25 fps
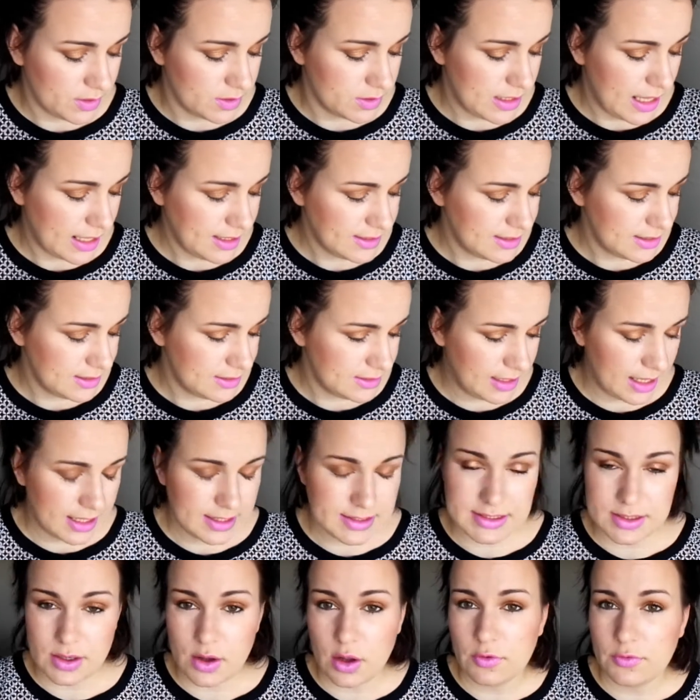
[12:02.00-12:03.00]
that's it,
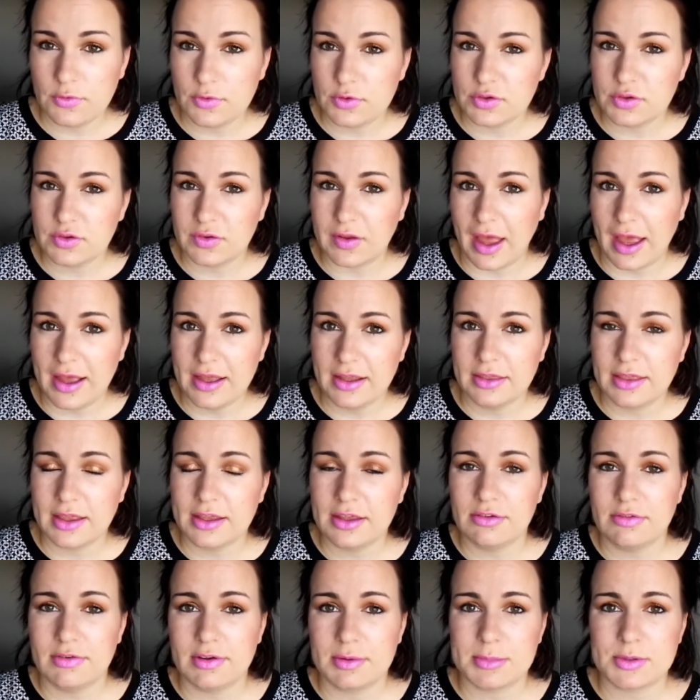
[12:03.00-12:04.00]
that's all for today.
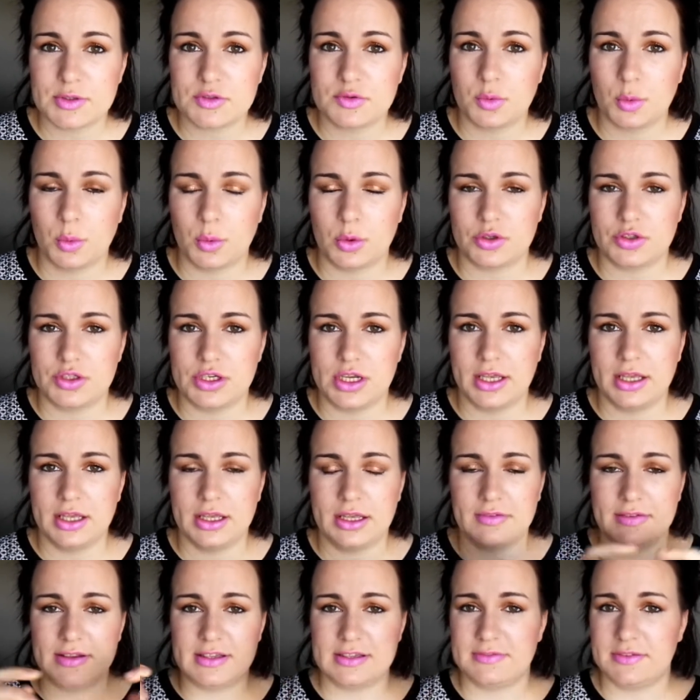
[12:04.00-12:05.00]
Thank you very much for watching.
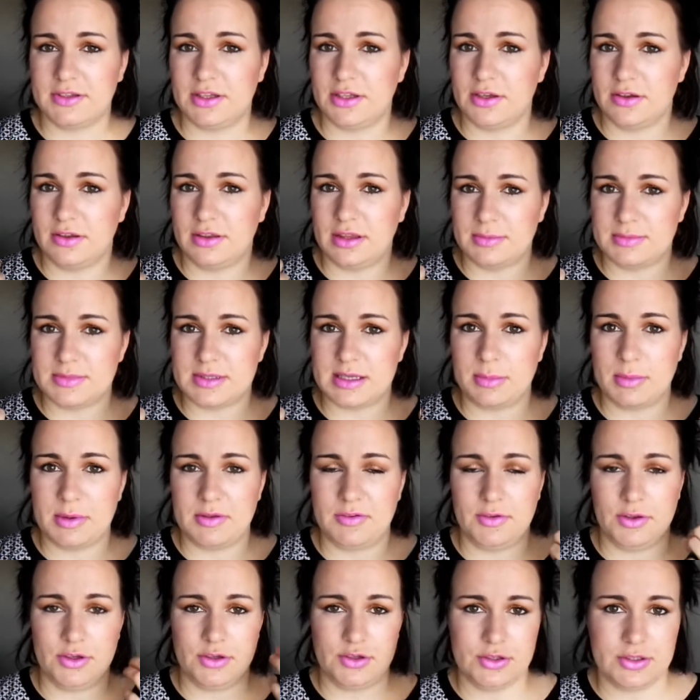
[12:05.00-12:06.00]
Give this video a thumbs up
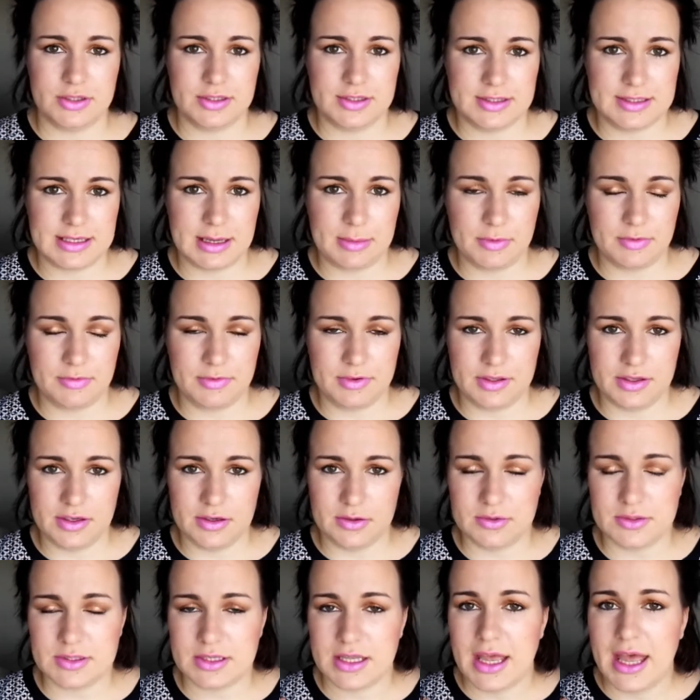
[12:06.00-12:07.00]
if you enjoy this type of
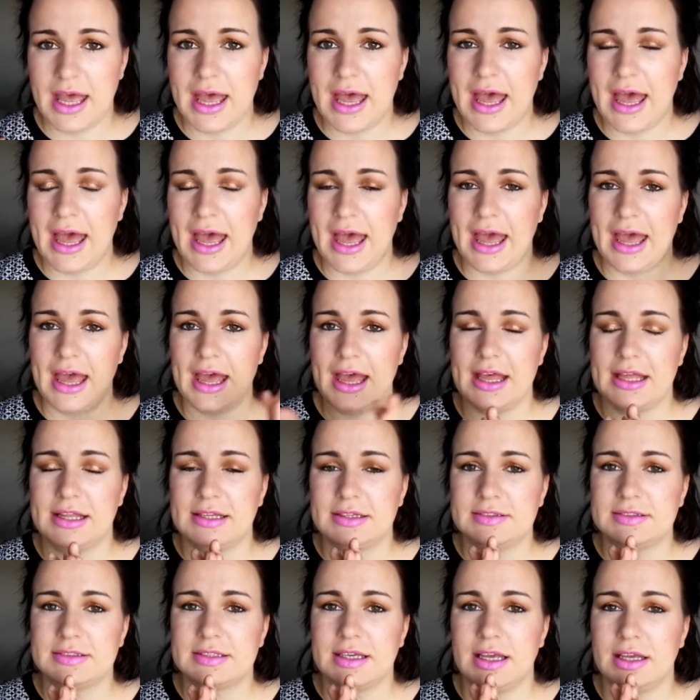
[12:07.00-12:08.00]
videos,
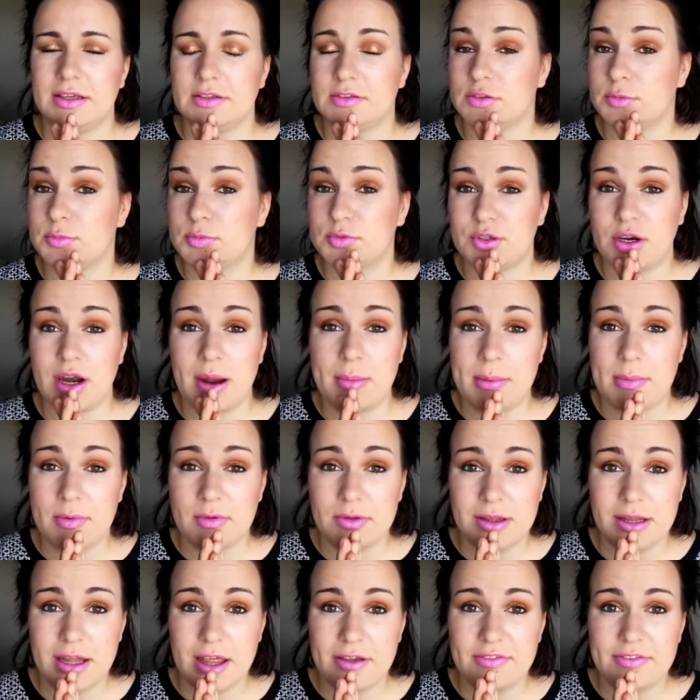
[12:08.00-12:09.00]
and subscribe, I
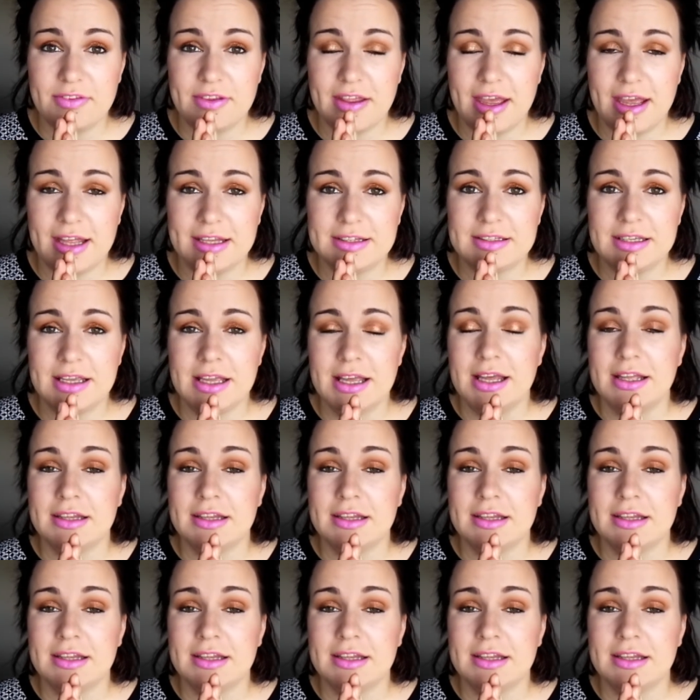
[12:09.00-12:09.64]
would love that.